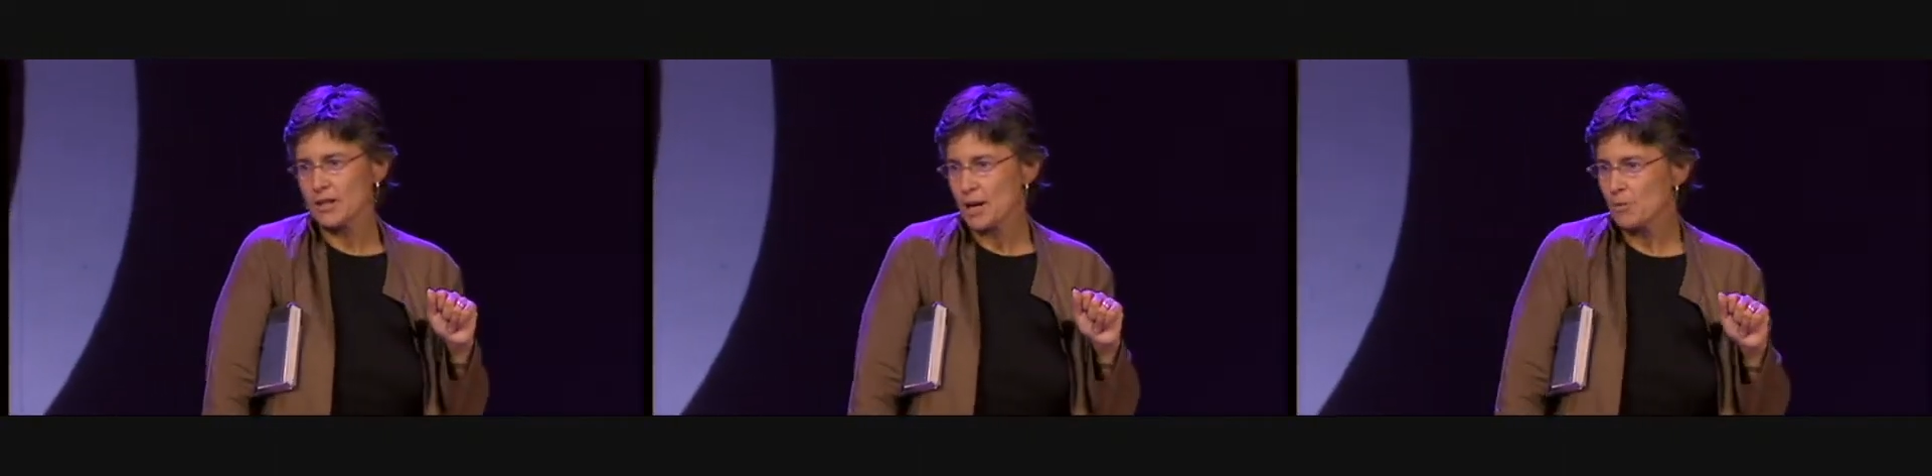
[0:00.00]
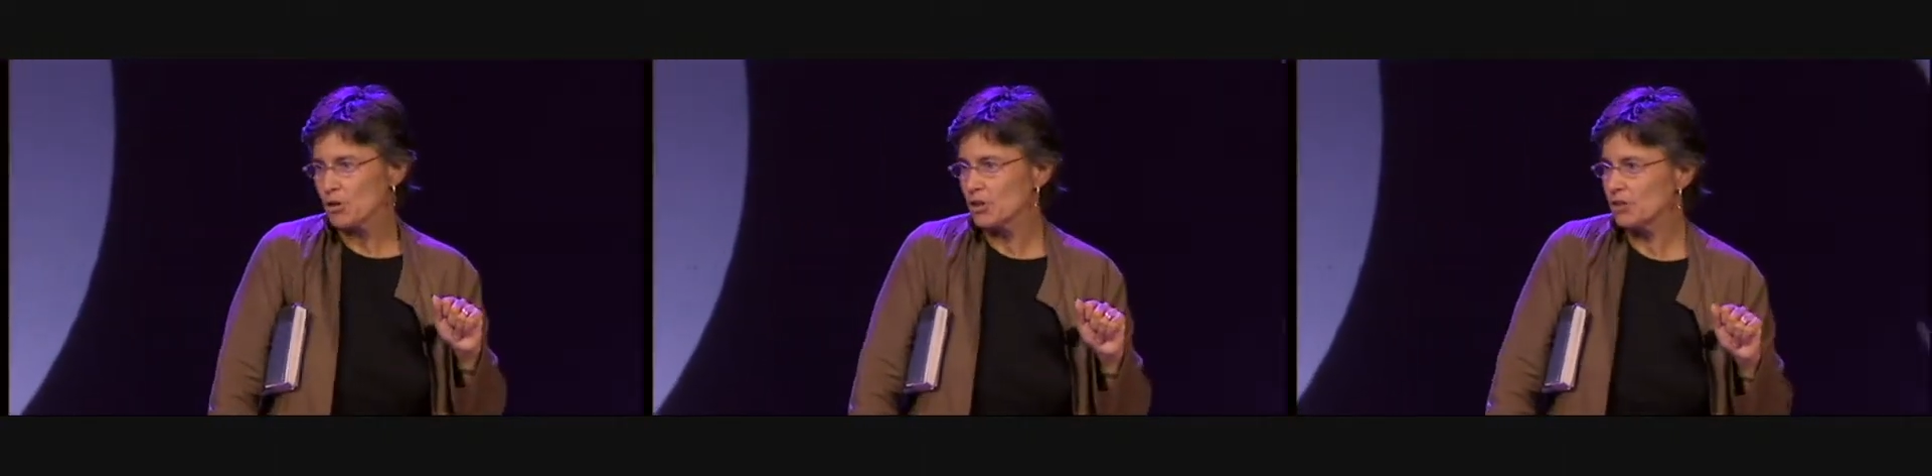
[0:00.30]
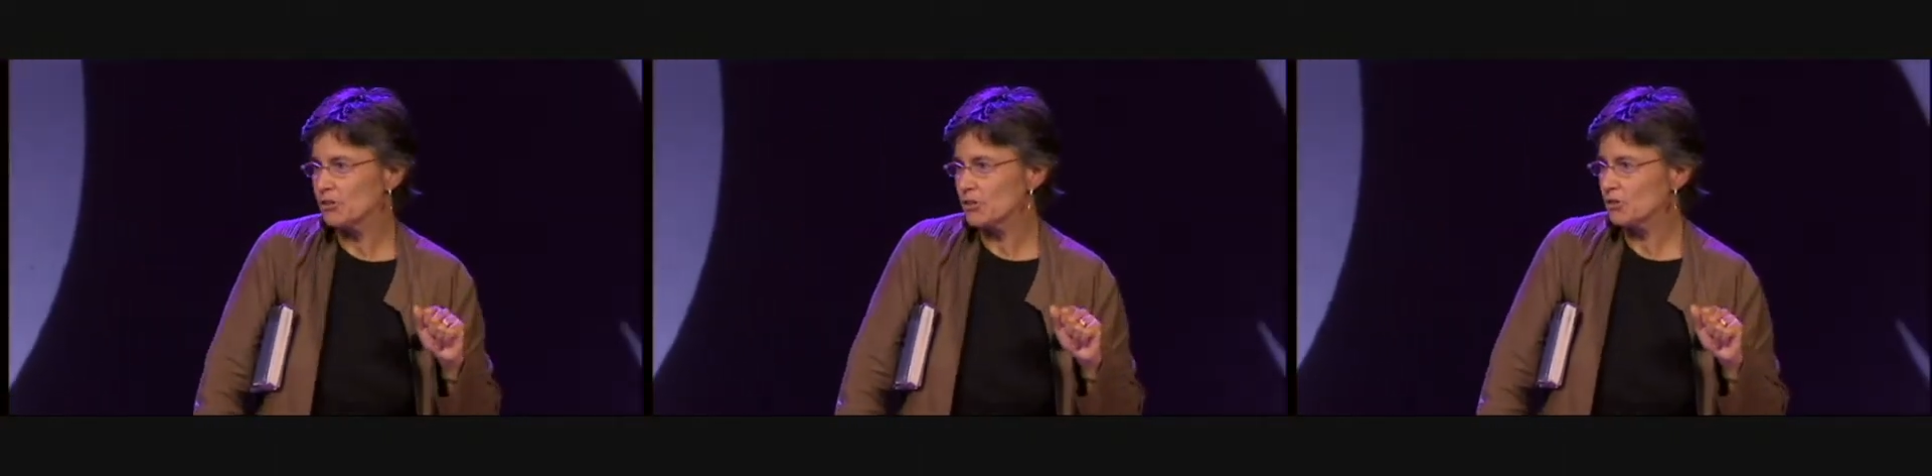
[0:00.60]

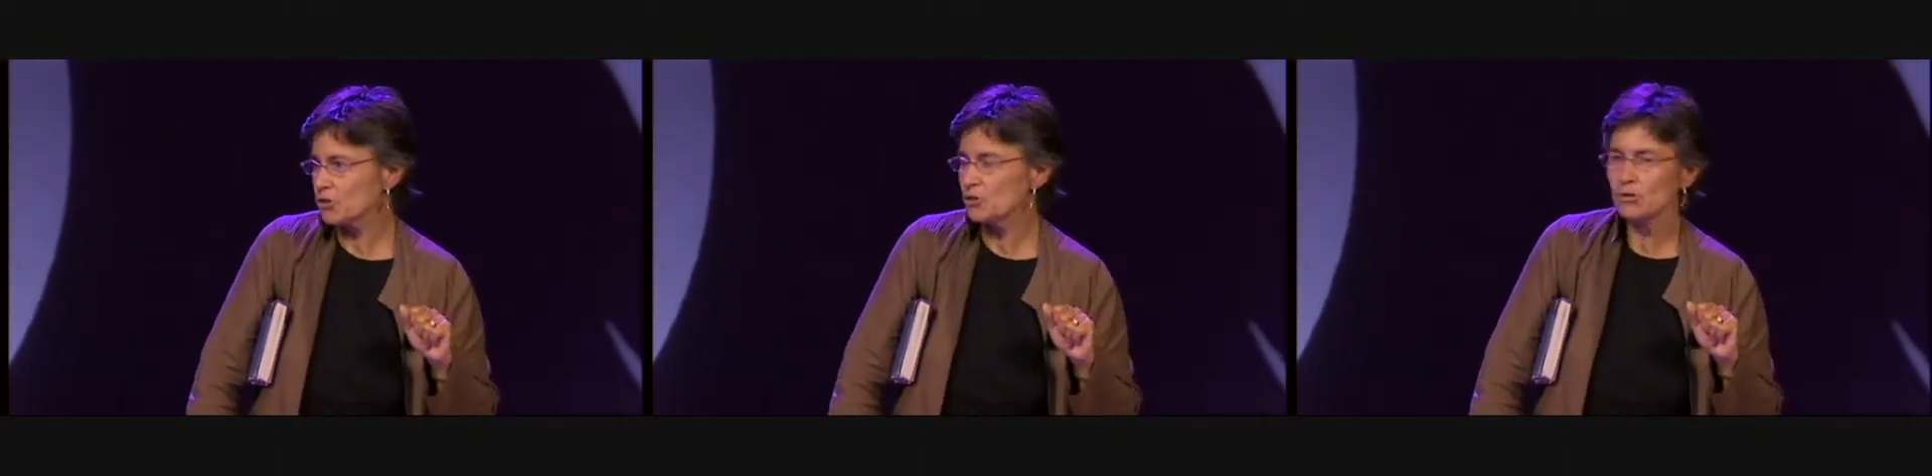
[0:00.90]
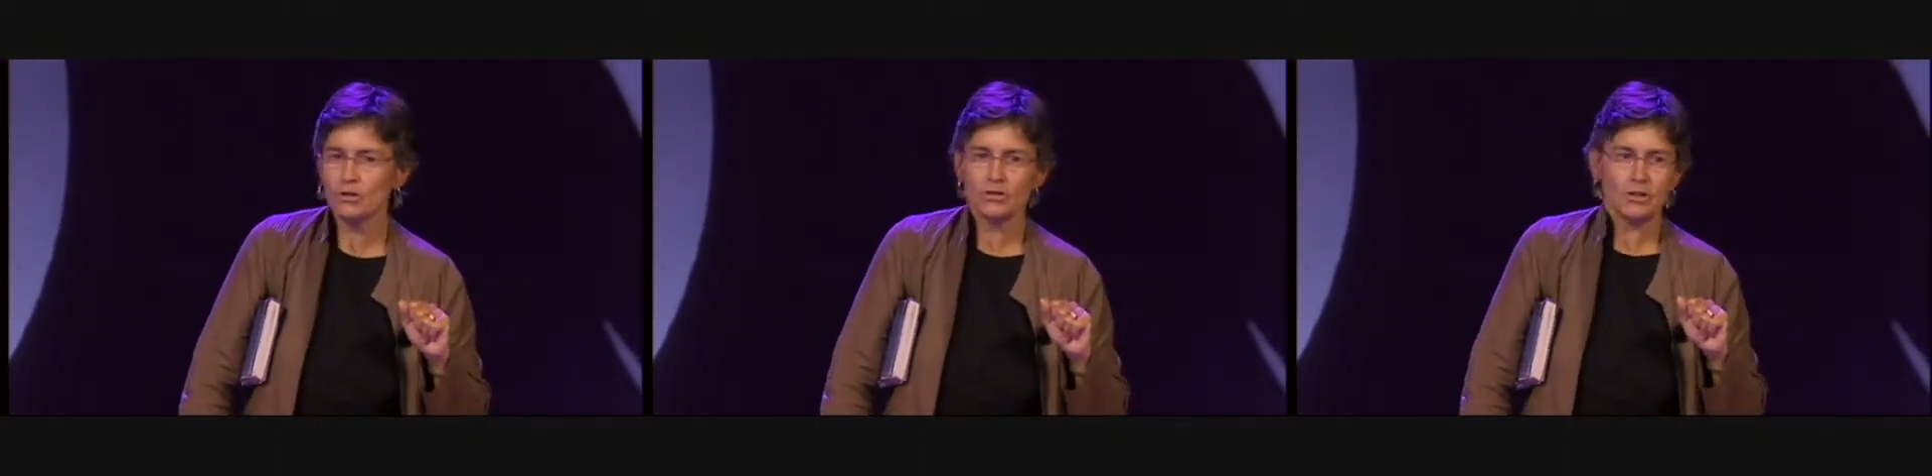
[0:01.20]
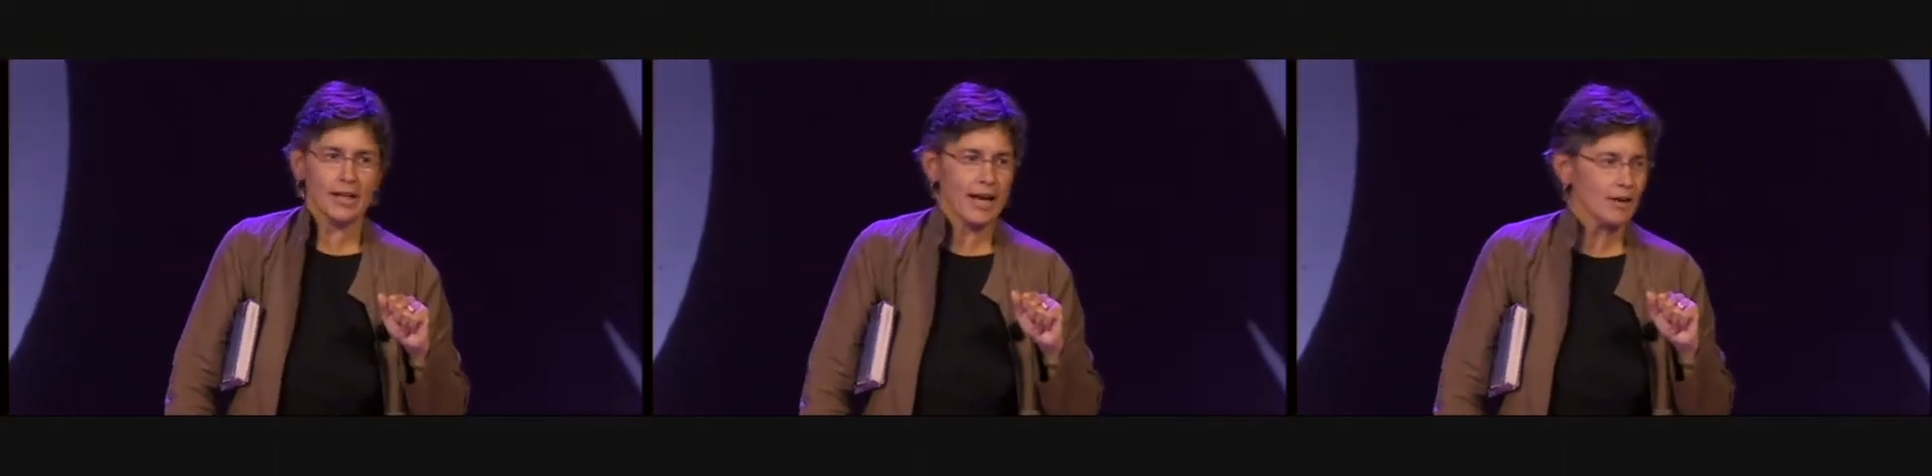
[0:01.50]
neighborhoods and
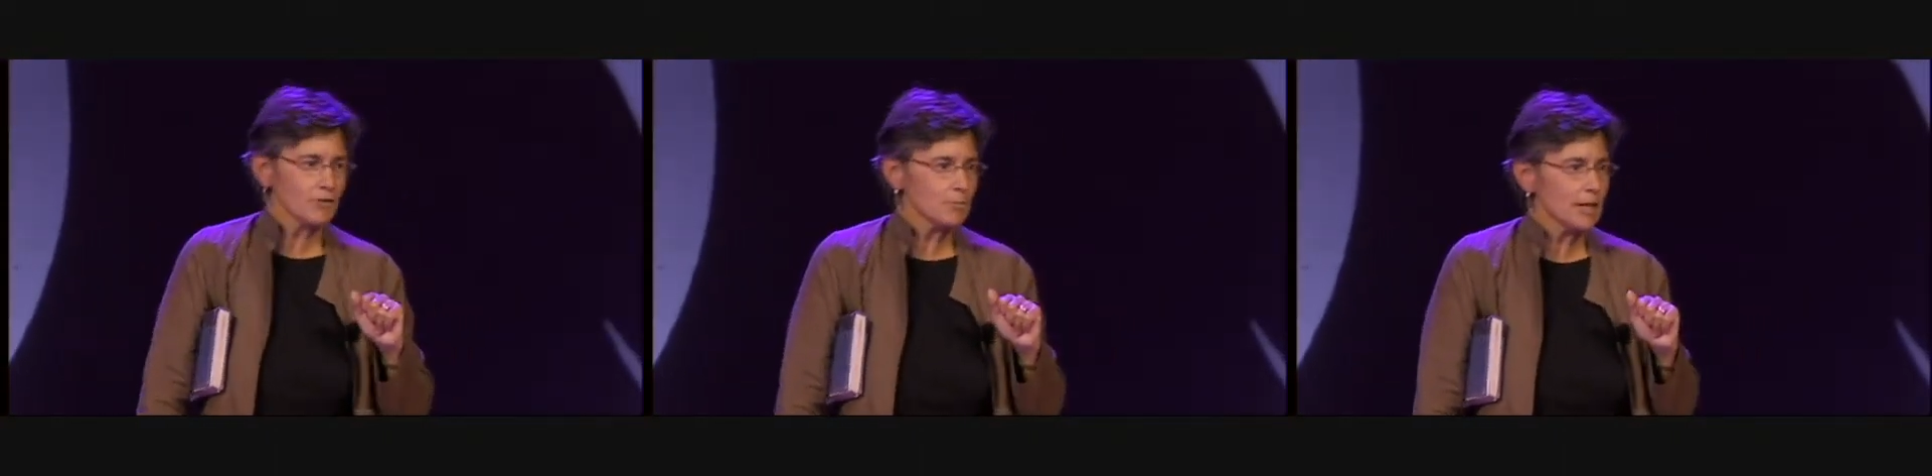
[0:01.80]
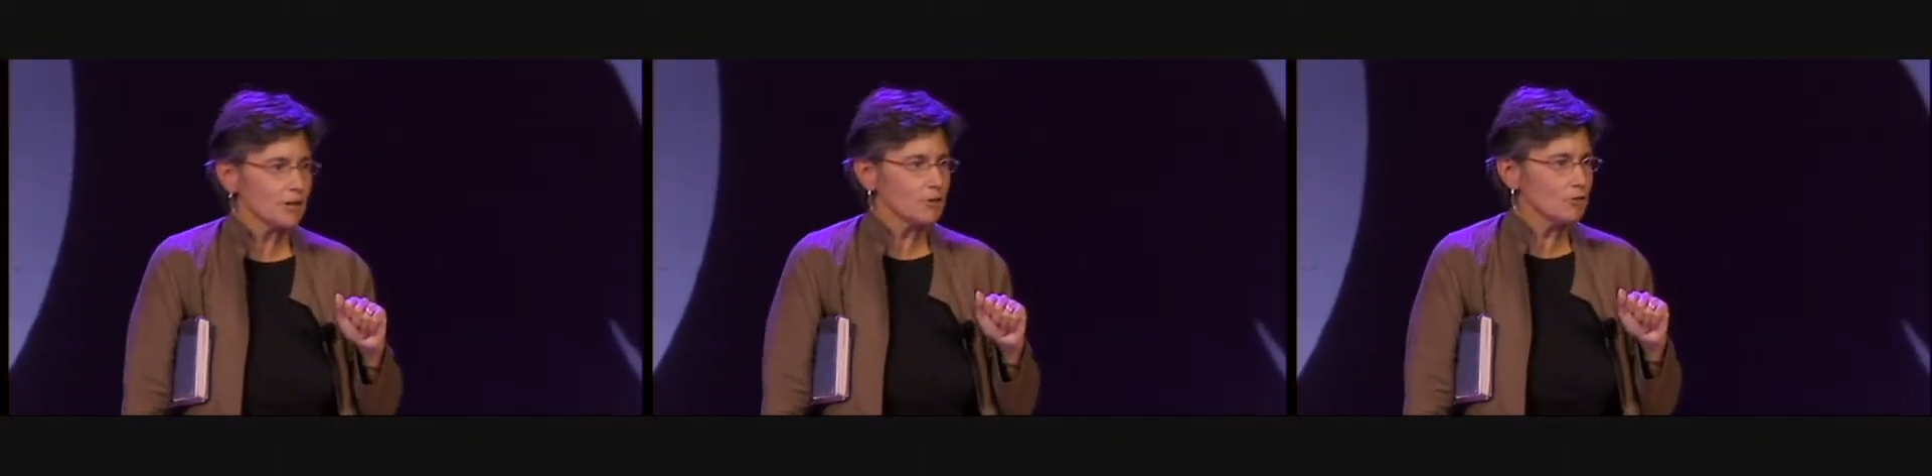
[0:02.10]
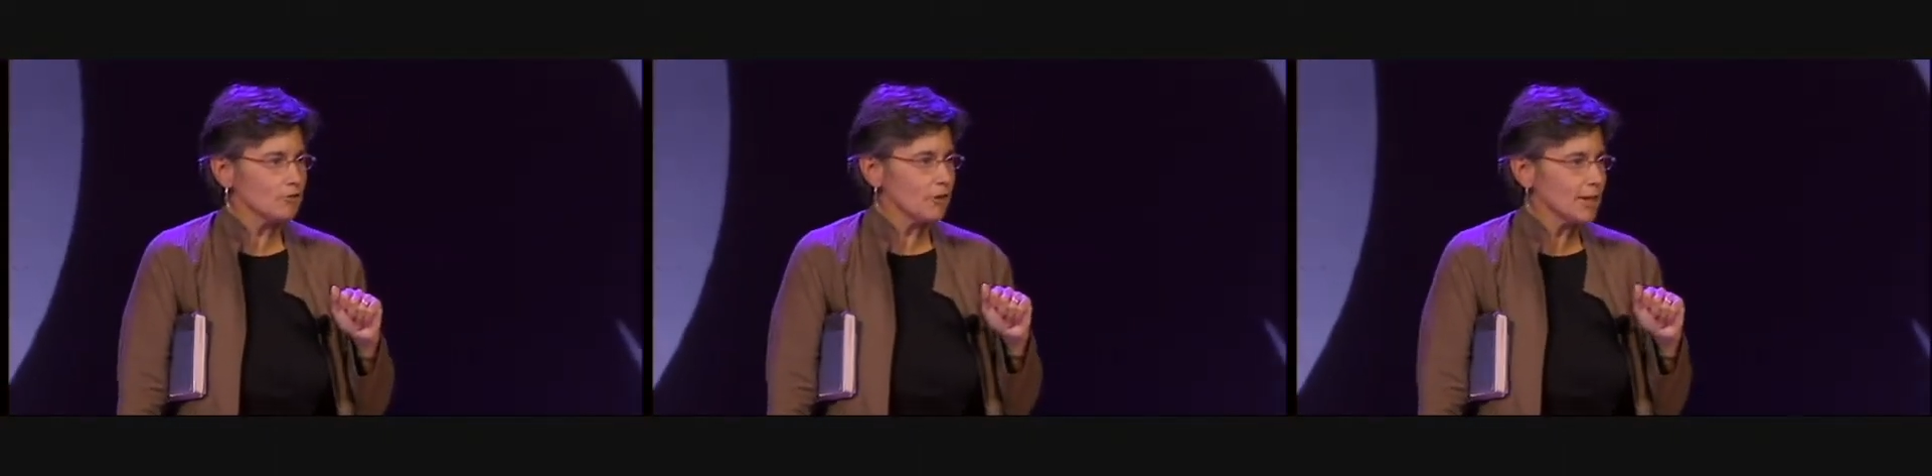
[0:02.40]
schools and have to make
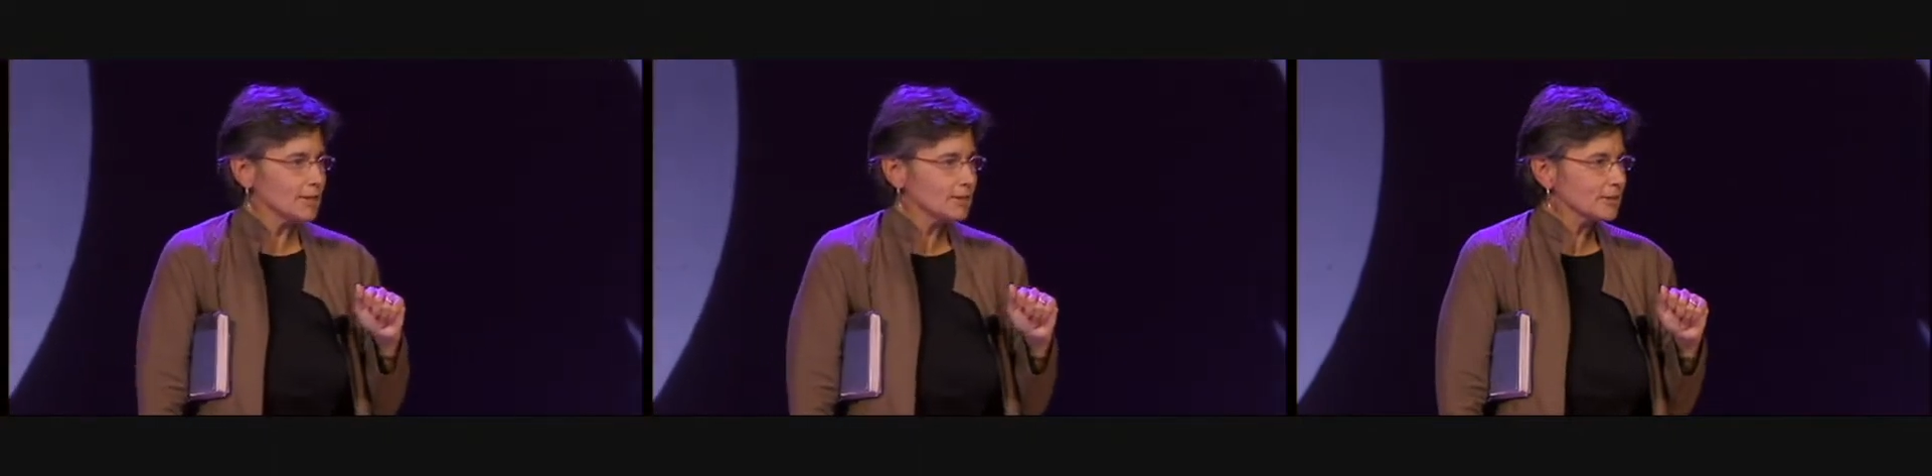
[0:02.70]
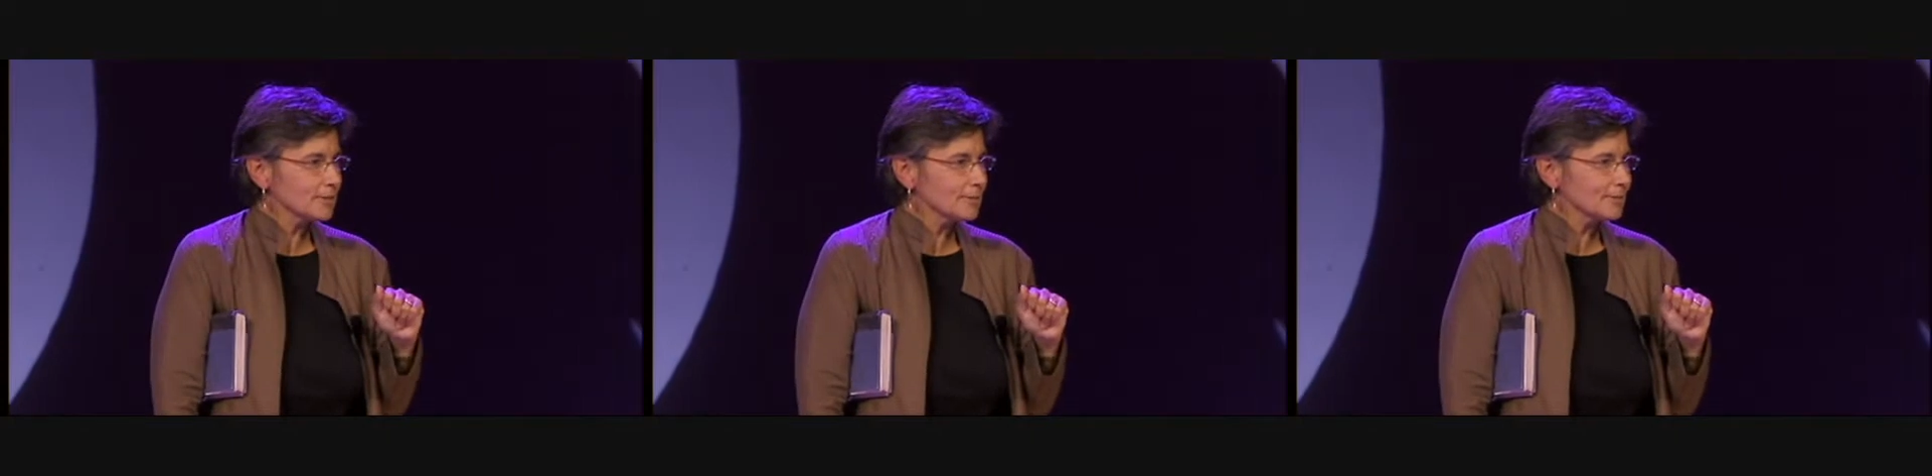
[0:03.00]
new friends."